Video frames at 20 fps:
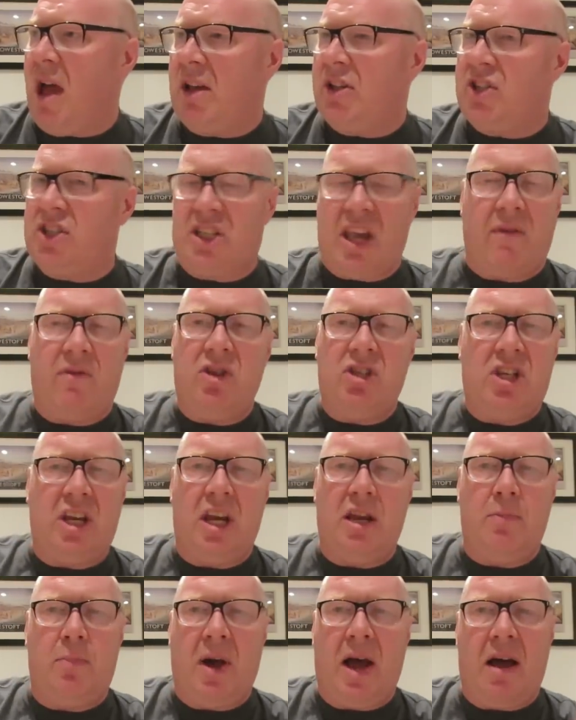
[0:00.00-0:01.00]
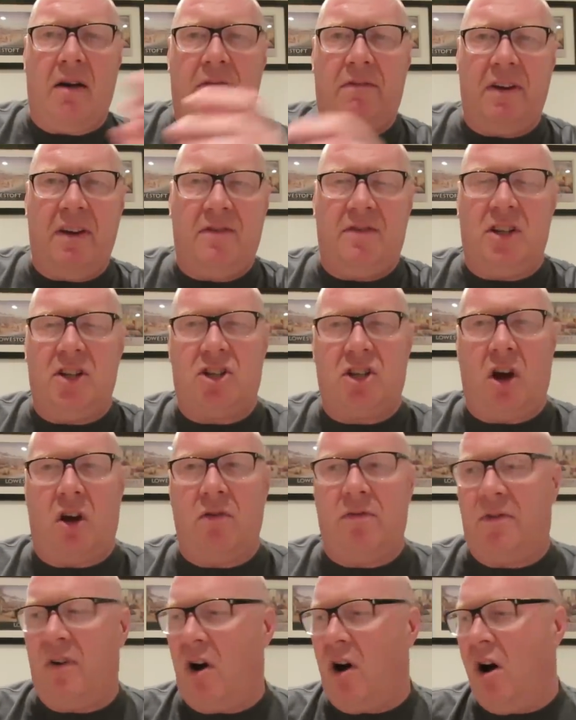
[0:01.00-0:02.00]
£17.50
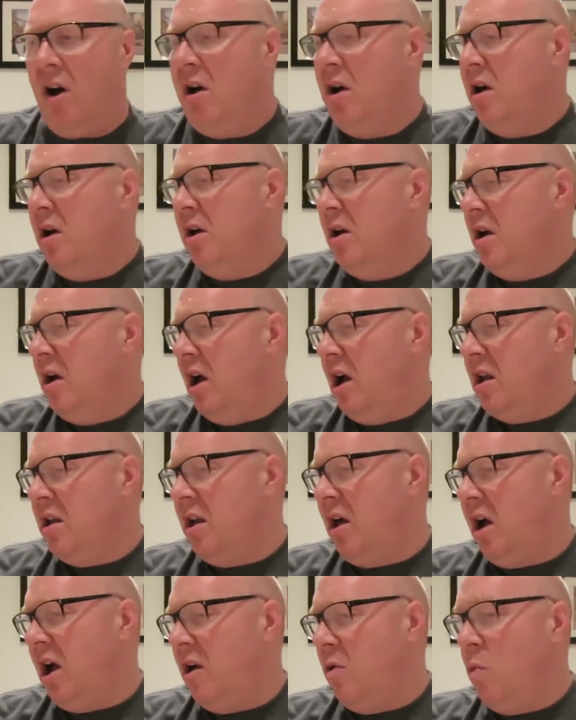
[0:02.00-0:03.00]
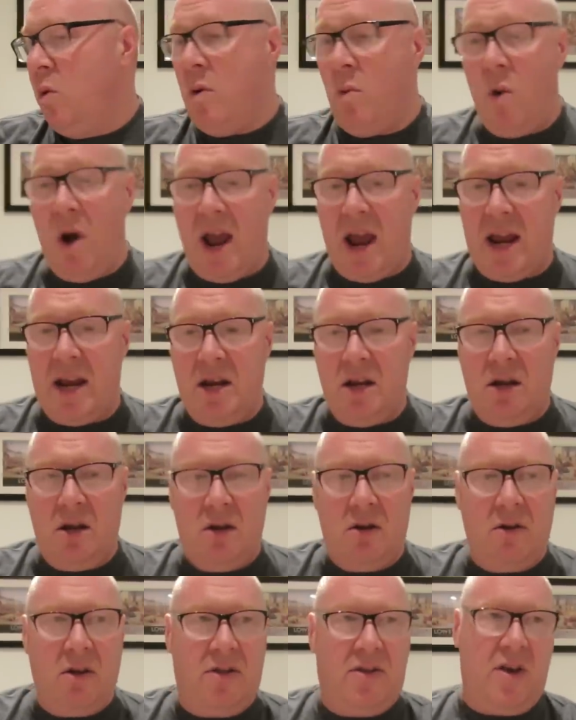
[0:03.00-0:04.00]
so far, and like we win
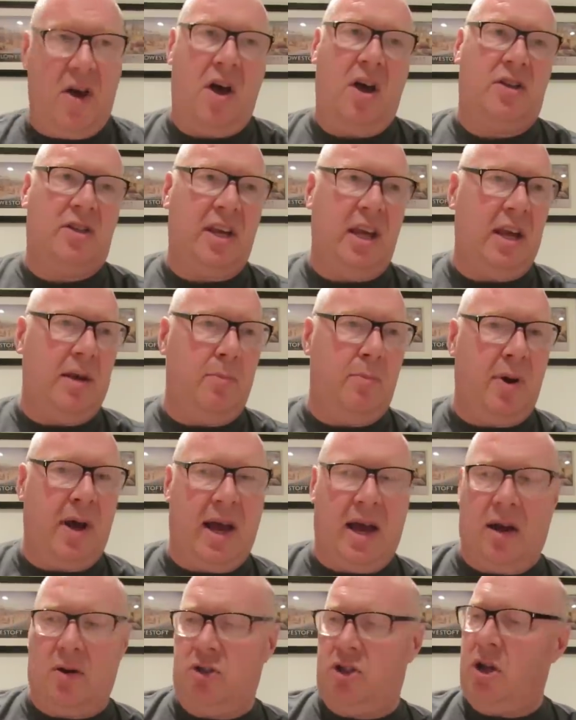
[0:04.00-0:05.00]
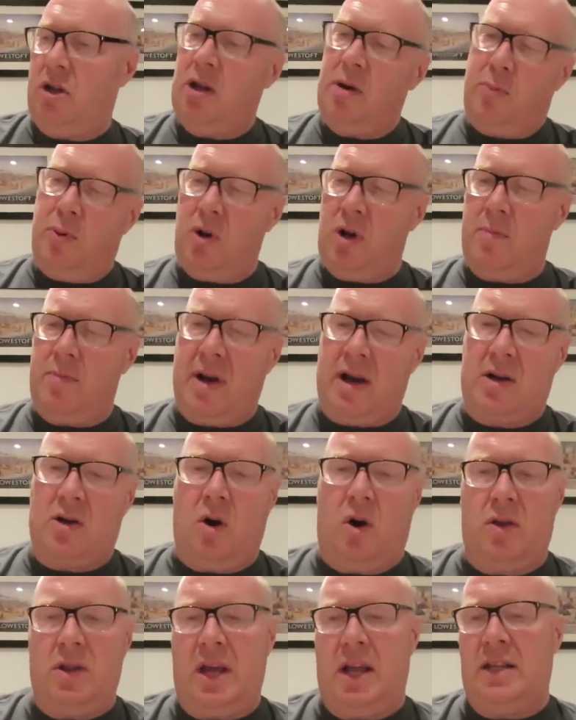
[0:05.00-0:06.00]
£13, so you put it back
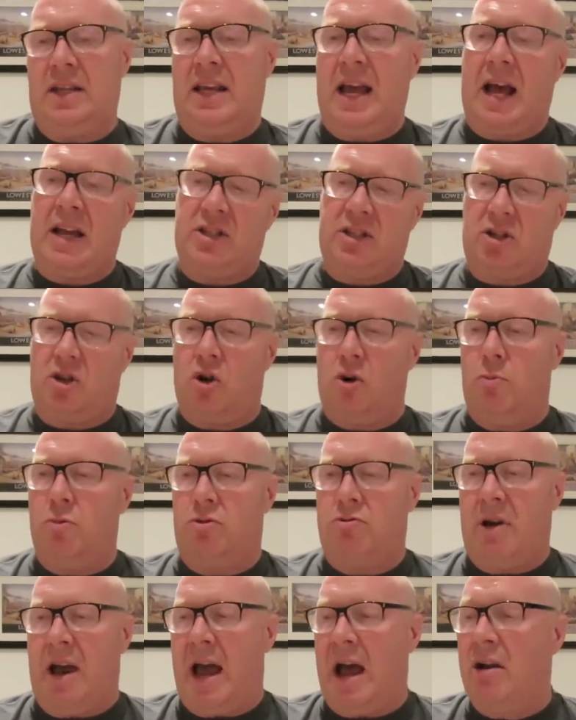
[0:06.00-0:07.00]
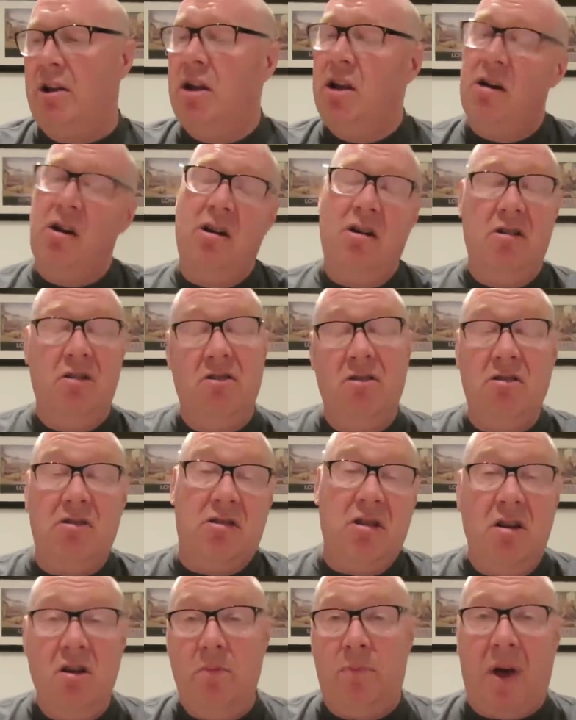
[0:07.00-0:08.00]
on, then Gaz comes round, you got another
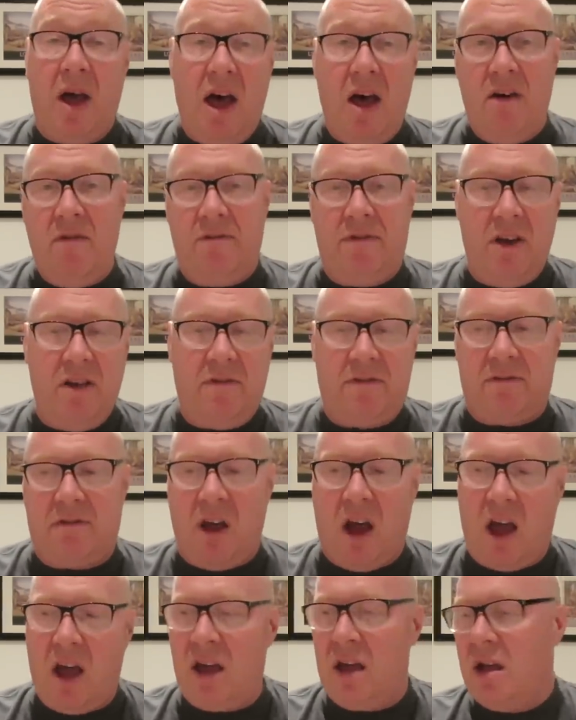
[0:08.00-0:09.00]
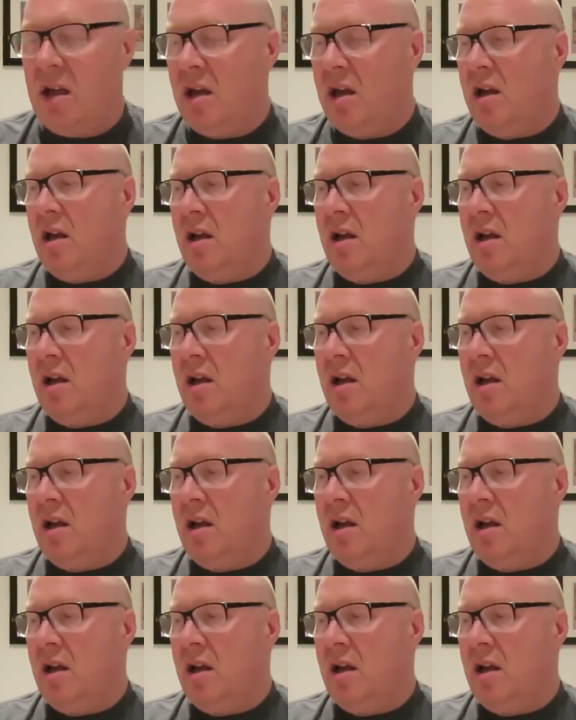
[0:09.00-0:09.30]
£2.50?